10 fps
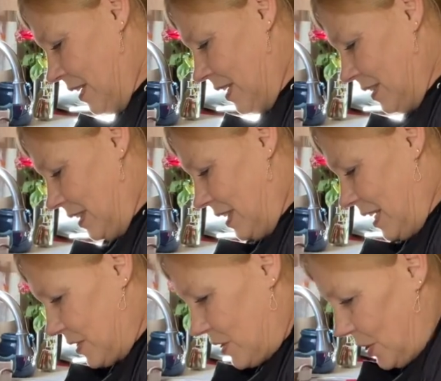Cut the
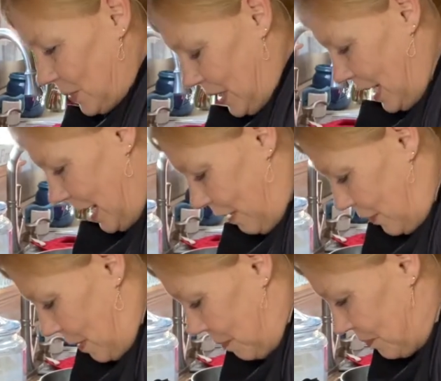last 2.5.
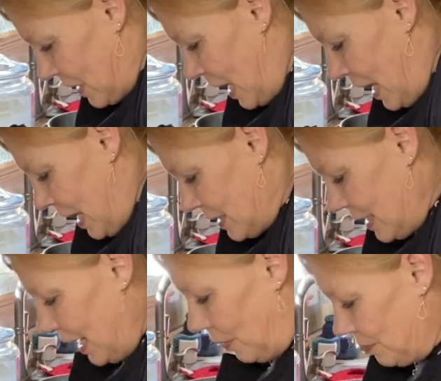
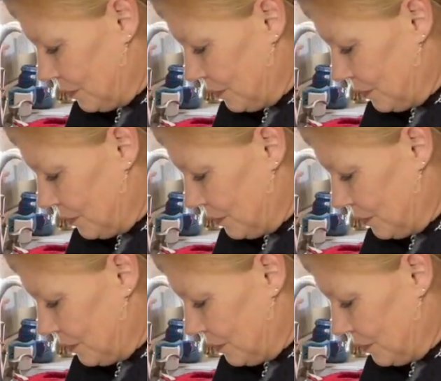Now,